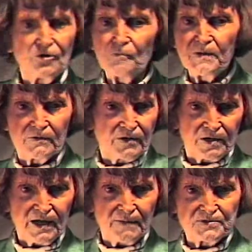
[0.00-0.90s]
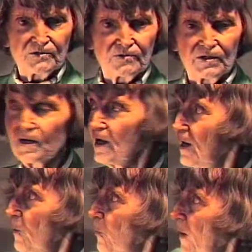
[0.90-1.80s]
no miracle, absolutely.
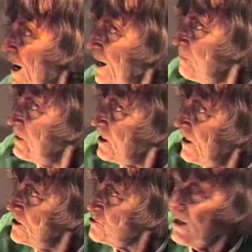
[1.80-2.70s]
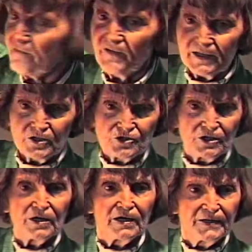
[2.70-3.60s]
Why? Because you have
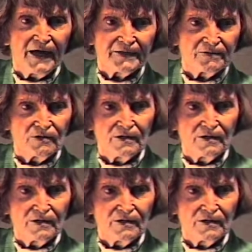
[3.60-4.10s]
energy in that